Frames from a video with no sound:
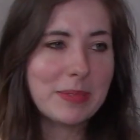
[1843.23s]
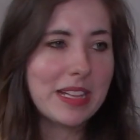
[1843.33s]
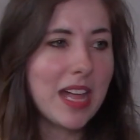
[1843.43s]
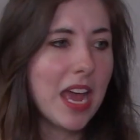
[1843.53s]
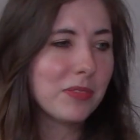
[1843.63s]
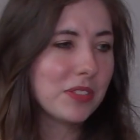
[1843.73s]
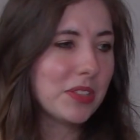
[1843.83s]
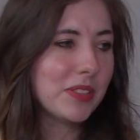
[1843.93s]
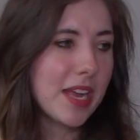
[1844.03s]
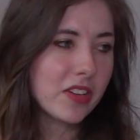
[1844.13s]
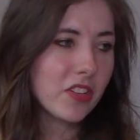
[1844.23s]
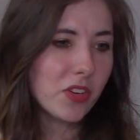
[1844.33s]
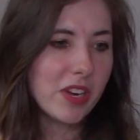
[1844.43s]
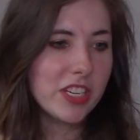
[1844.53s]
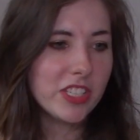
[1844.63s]
of my life with you
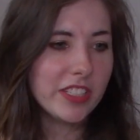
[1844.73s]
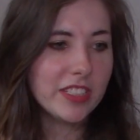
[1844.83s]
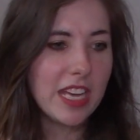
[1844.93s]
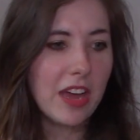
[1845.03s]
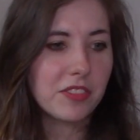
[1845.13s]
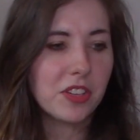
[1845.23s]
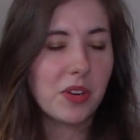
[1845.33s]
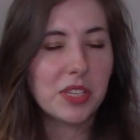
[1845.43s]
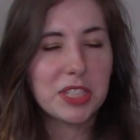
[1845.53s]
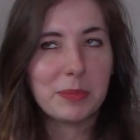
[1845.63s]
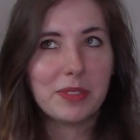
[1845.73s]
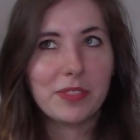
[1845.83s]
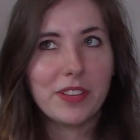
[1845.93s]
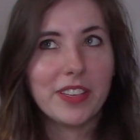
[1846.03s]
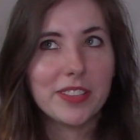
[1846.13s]
declarations after knowing someone
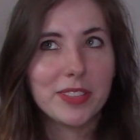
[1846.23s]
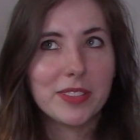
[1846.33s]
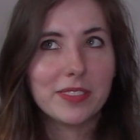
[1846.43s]
for like